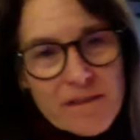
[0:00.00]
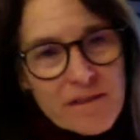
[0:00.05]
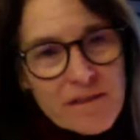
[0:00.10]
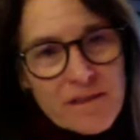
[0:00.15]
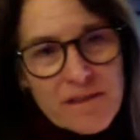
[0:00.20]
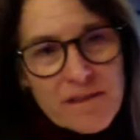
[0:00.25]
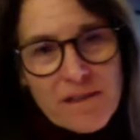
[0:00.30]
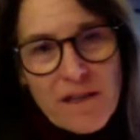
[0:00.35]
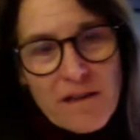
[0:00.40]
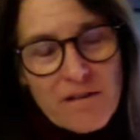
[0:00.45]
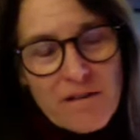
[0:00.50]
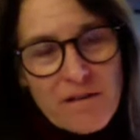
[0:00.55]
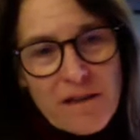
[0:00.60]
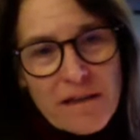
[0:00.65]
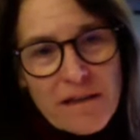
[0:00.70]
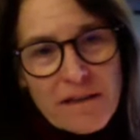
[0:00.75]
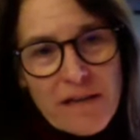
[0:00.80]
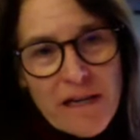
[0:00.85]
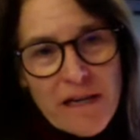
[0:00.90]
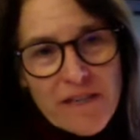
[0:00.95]
So
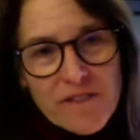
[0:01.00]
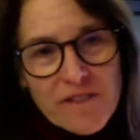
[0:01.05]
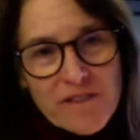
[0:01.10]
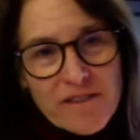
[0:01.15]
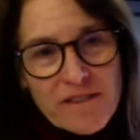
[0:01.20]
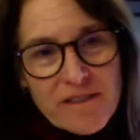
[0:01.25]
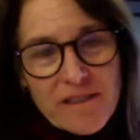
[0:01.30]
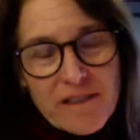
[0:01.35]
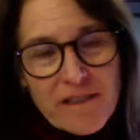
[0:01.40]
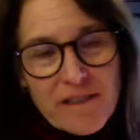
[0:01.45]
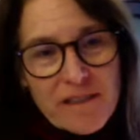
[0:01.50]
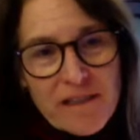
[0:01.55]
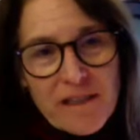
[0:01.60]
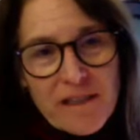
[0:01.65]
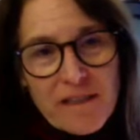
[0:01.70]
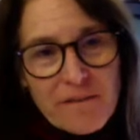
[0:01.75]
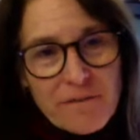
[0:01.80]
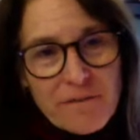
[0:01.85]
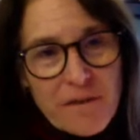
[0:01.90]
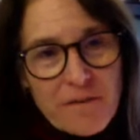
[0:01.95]
I just think,
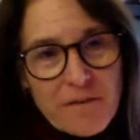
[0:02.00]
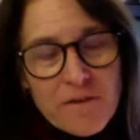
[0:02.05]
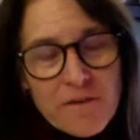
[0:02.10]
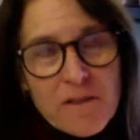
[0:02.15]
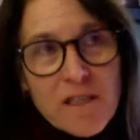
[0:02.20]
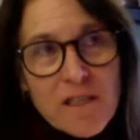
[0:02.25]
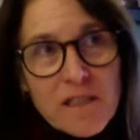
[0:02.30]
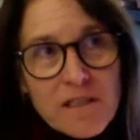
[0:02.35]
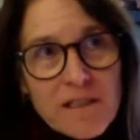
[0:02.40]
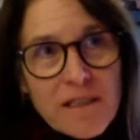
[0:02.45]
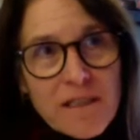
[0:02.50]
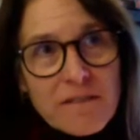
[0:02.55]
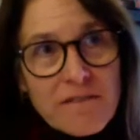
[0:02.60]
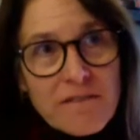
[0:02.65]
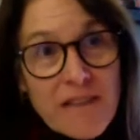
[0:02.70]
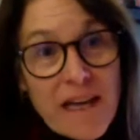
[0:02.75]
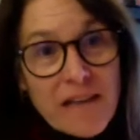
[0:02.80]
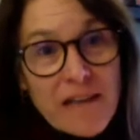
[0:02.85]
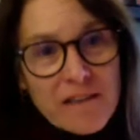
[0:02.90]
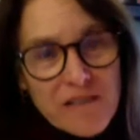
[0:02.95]
yeah, if you can
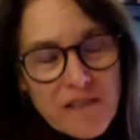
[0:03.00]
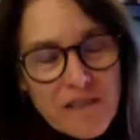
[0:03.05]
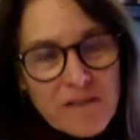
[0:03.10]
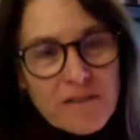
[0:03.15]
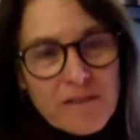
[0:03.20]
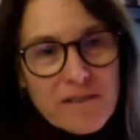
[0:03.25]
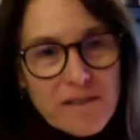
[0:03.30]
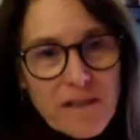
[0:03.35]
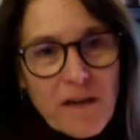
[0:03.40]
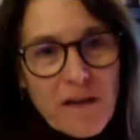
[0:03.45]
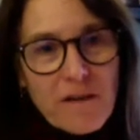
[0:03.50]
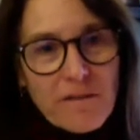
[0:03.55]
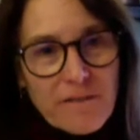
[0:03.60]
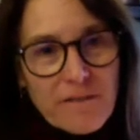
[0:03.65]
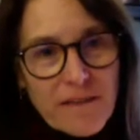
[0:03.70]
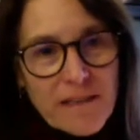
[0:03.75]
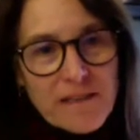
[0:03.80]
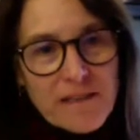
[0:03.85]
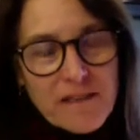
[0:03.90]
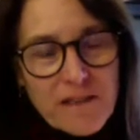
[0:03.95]
give that to yourself,
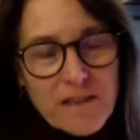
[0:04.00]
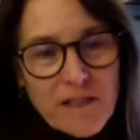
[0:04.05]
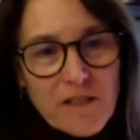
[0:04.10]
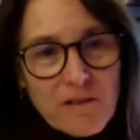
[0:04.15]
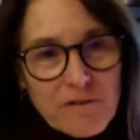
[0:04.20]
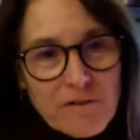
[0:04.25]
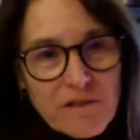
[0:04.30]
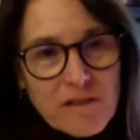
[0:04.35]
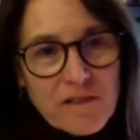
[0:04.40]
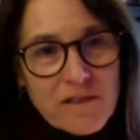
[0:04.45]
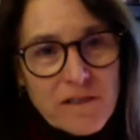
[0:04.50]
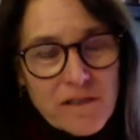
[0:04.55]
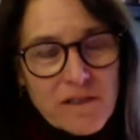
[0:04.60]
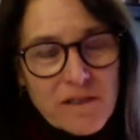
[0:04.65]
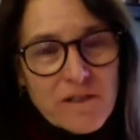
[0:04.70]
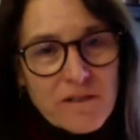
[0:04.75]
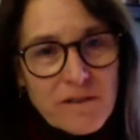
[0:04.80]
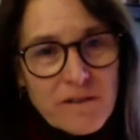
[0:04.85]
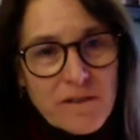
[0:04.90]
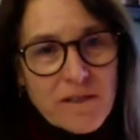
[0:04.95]
that's
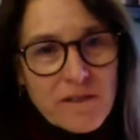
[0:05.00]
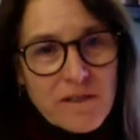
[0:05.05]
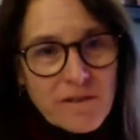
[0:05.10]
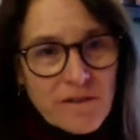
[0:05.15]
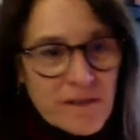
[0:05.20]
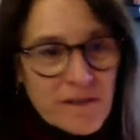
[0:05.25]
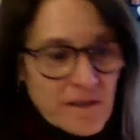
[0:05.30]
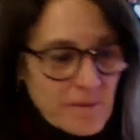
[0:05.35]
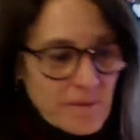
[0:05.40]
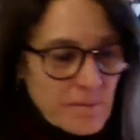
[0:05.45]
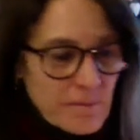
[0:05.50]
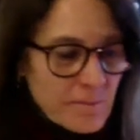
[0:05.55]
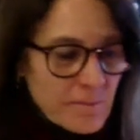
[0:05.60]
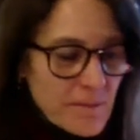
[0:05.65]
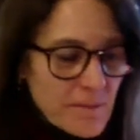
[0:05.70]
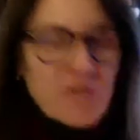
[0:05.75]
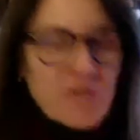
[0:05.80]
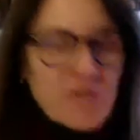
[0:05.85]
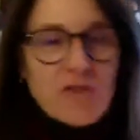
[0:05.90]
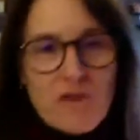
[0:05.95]
you're in a
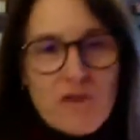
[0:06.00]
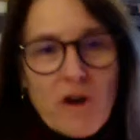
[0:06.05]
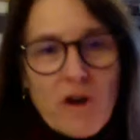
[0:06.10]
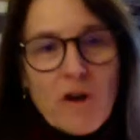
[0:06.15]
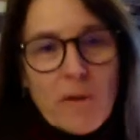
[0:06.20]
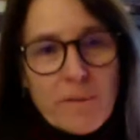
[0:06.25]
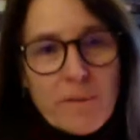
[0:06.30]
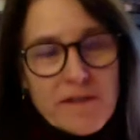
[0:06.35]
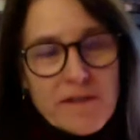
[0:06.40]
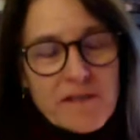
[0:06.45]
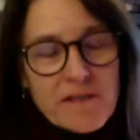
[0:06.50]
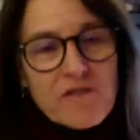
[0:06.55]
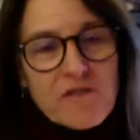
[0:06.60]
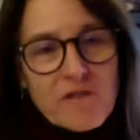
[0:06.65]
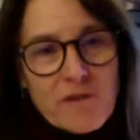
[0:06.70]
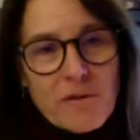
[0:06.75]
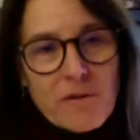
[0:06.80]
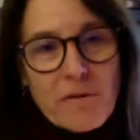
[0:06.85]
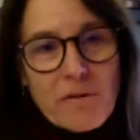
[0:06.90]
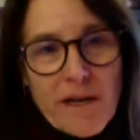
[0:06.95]
much stronger
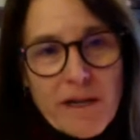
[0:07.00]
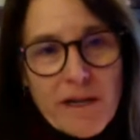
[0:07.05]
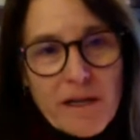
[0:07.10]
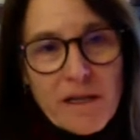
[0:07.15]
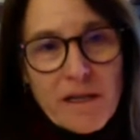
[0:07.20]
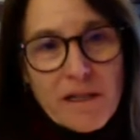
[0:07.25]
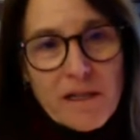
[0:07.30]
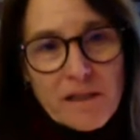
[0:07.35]
position already.